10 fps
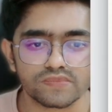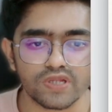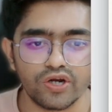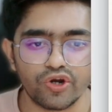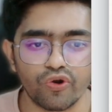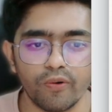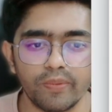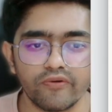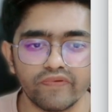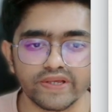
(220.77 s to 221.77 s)
draw a
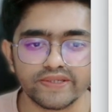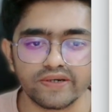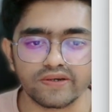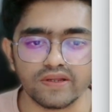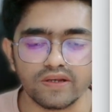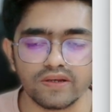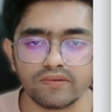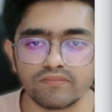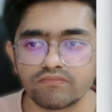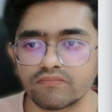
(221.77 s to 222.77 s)
perfect circle.
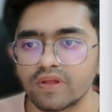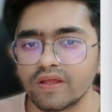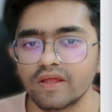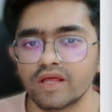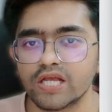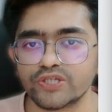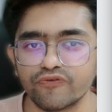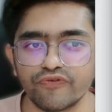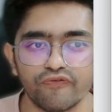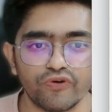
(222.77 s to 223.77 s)
So if
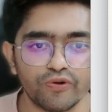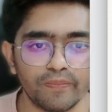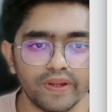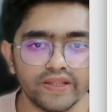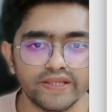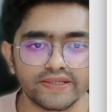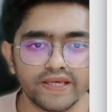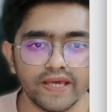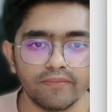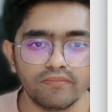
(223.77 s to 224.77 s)
you want to play this
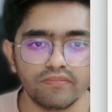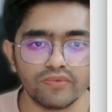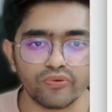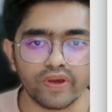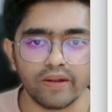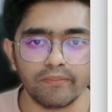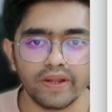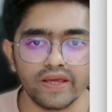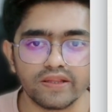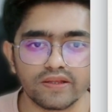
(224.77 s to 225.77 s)
game, you can play it